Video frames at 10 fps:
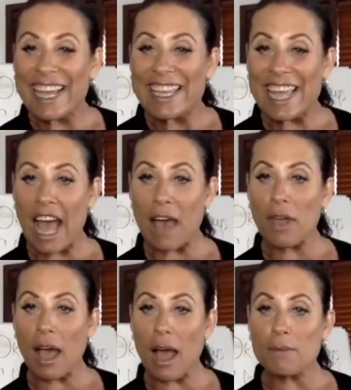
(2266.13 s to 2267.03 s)
Yeah,
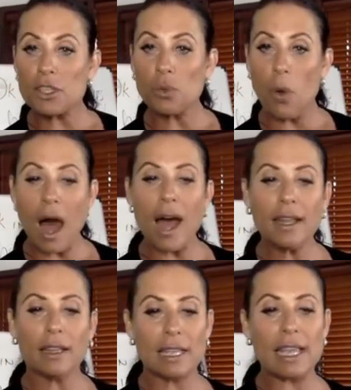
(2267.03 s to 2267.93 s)

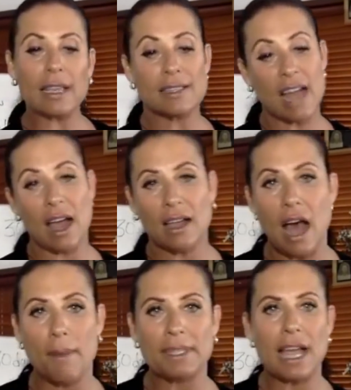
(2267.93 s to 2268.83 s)

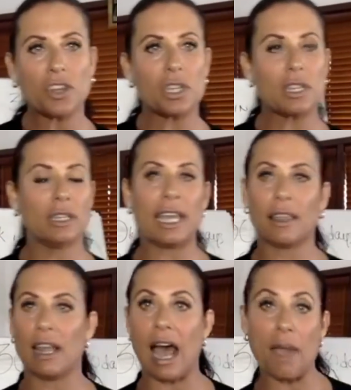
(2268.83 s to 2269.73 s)
swanlinks.com is actually the link
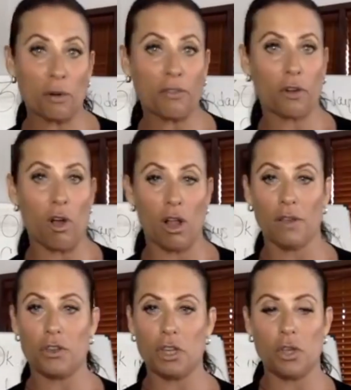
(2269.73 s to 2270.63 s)
that I prefer all of
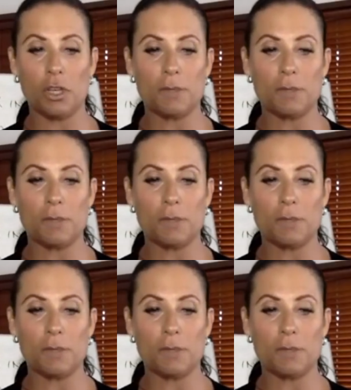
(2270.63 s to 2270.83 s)
you to use,